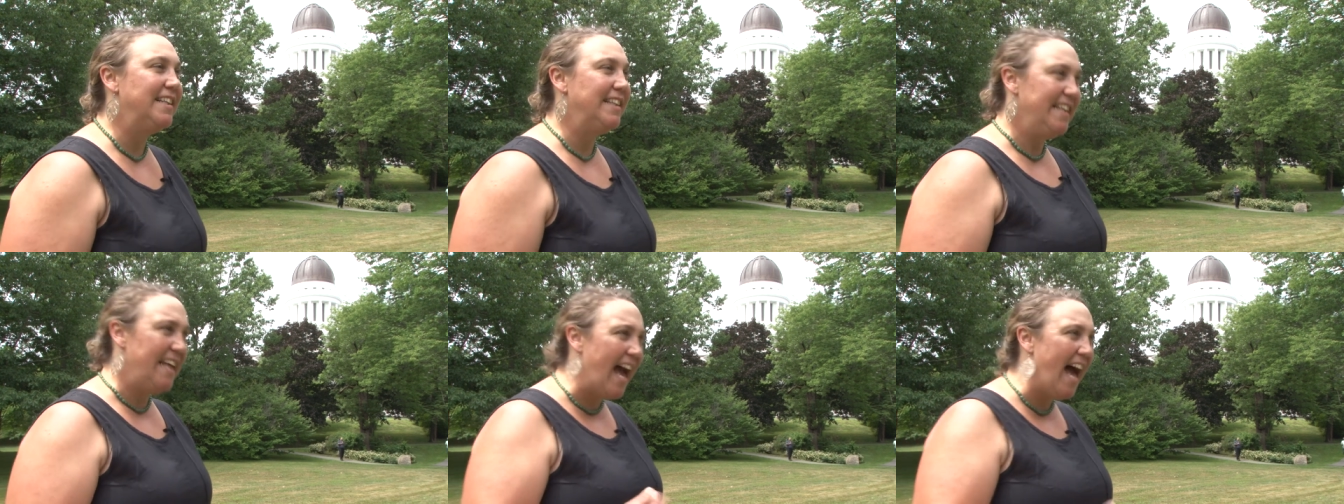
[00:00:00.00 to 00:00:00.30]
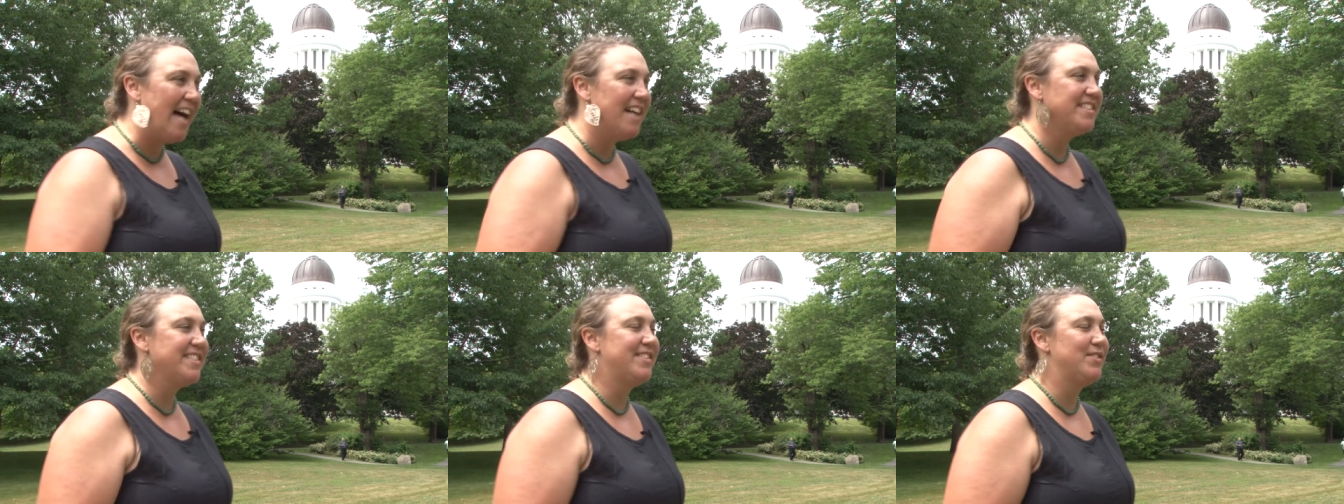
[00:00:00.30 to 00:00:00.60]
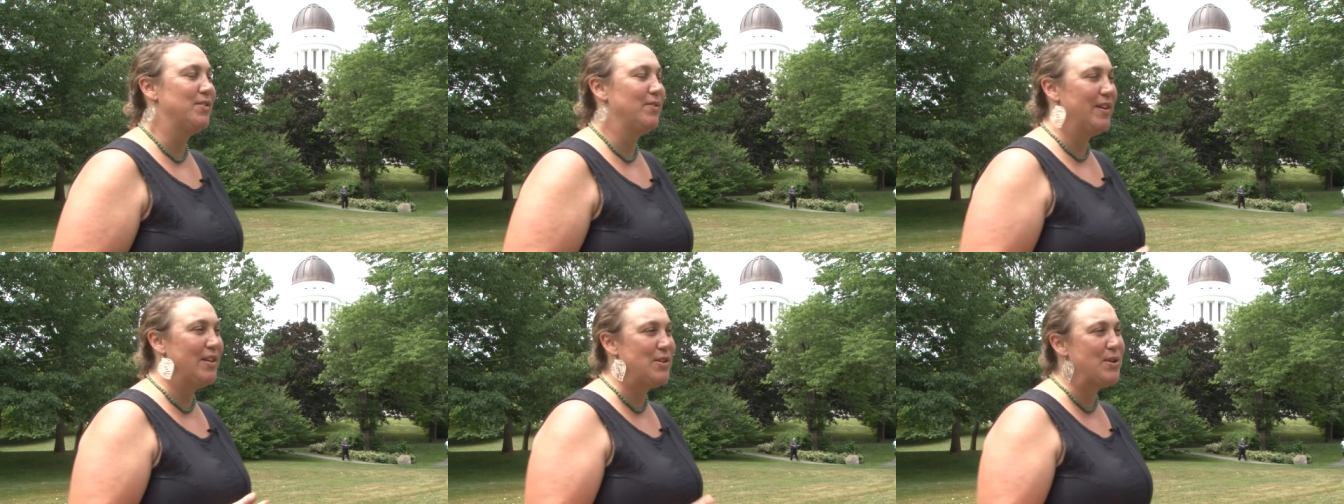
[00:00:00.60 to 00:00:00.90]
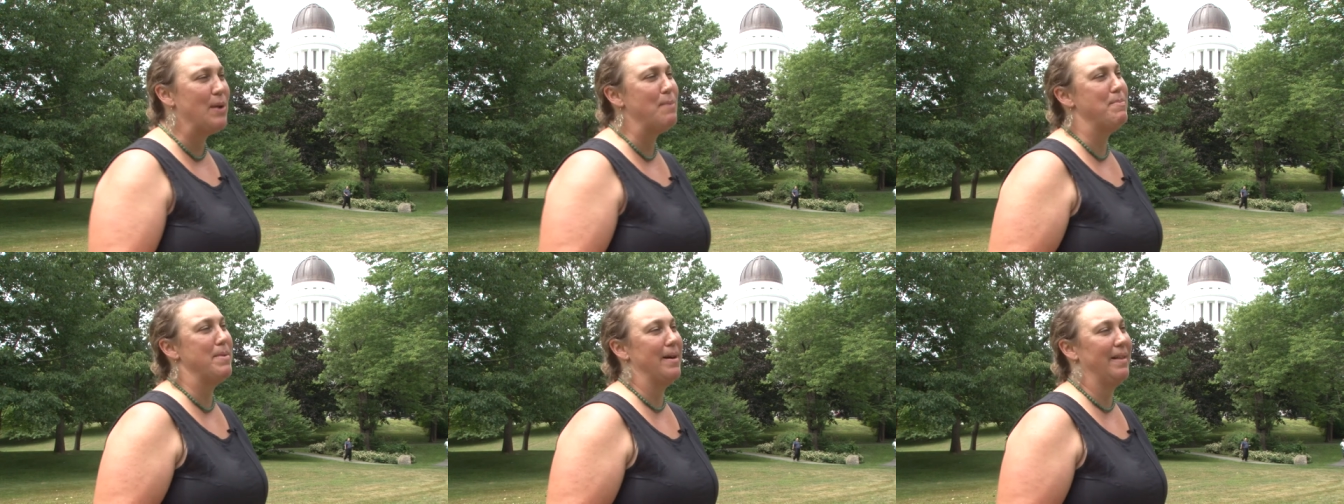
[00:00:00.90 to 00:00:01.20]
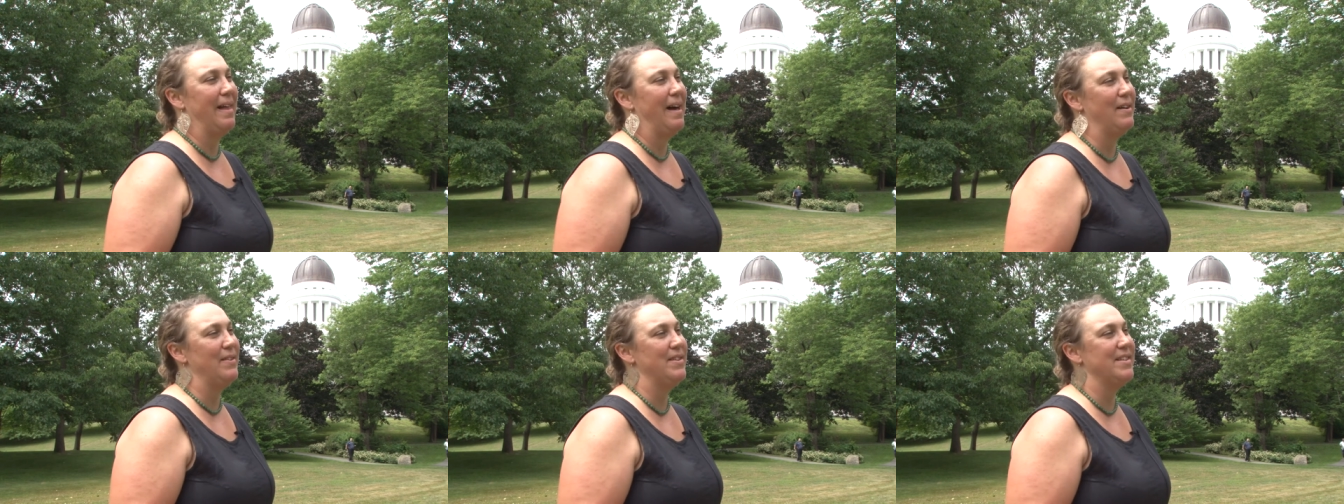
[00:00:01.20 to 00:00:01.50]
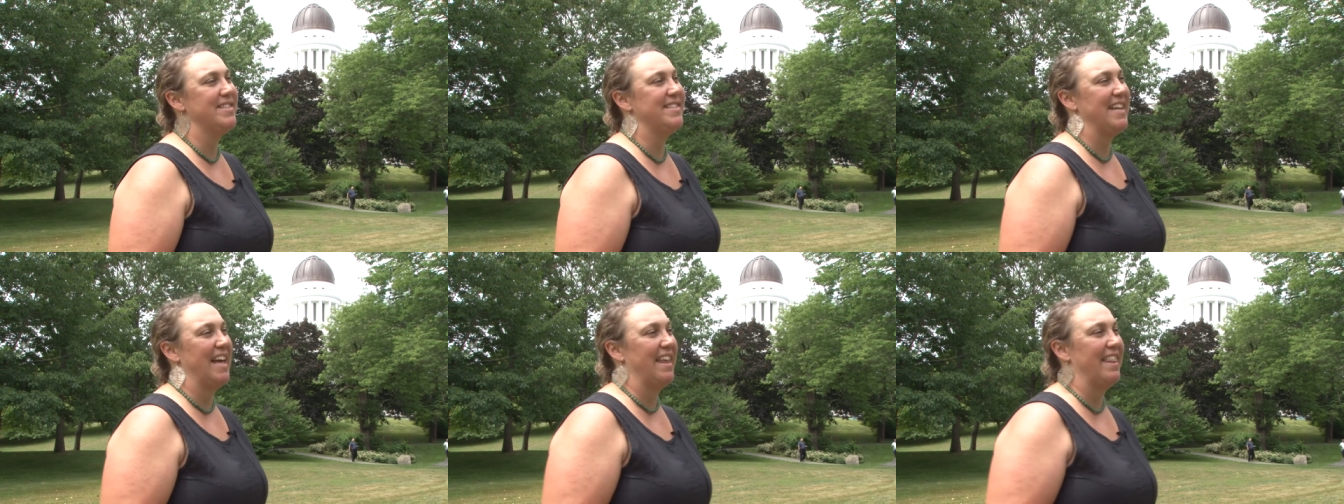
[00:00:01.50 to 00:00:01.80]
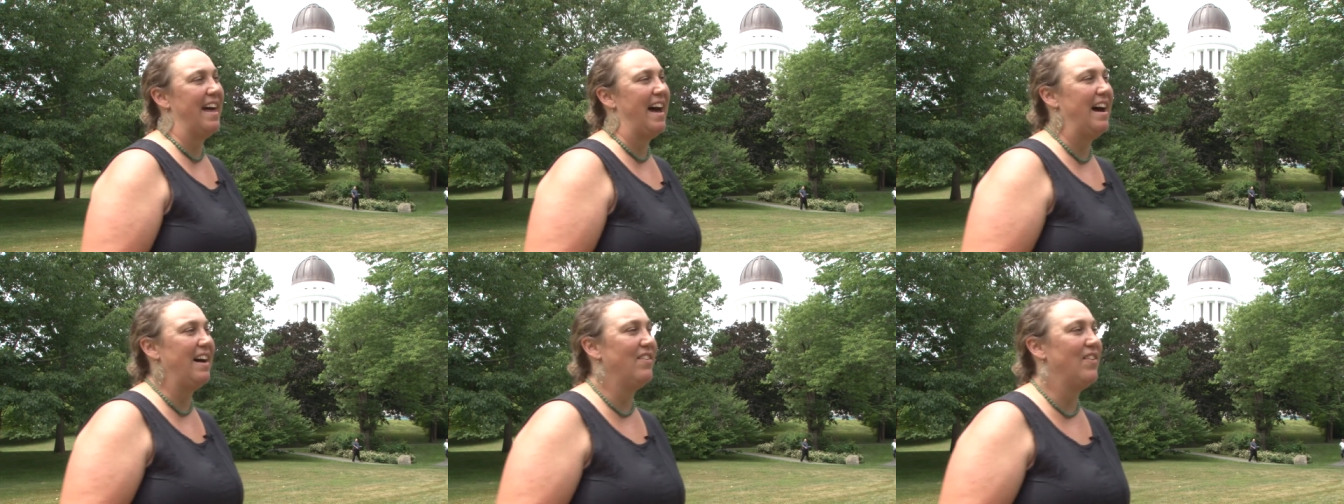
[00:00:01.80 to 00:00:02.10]
Yes, we should be allowed to say
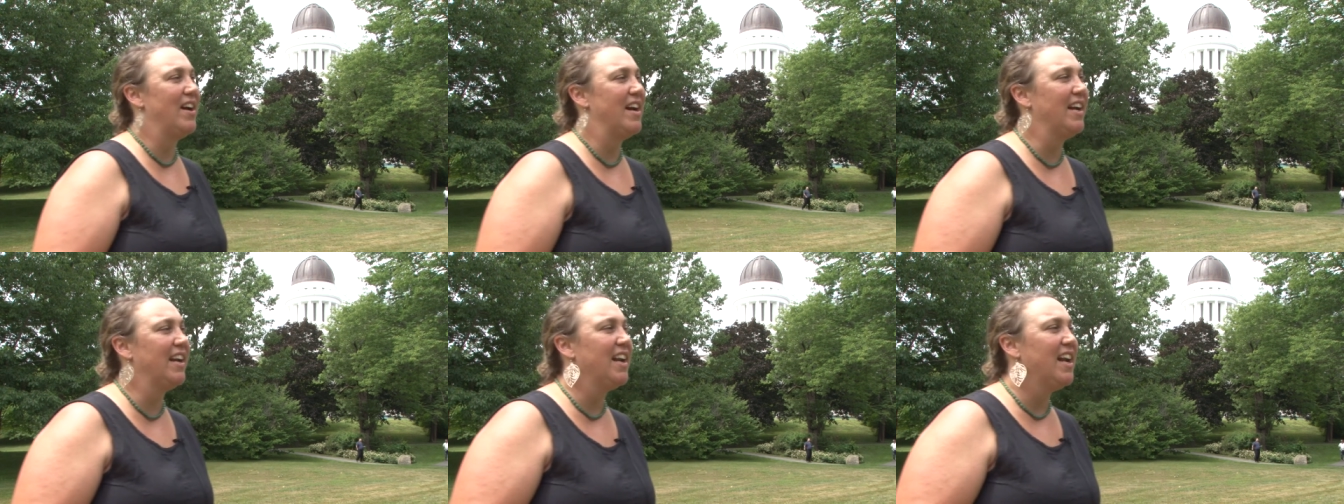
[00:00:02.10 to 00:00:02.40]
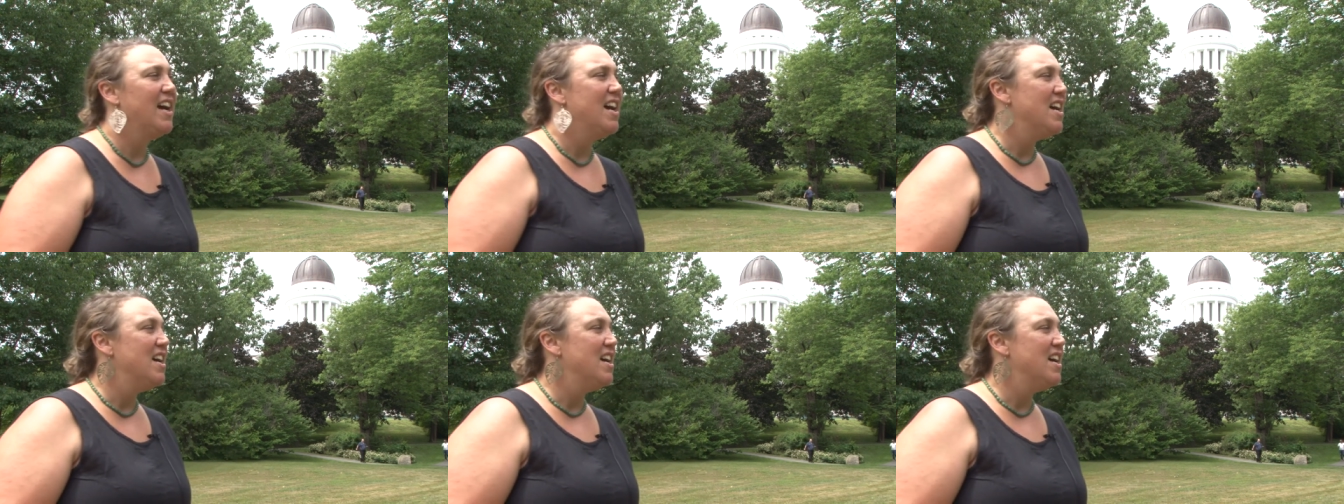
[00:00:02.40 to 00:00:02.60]
that, right?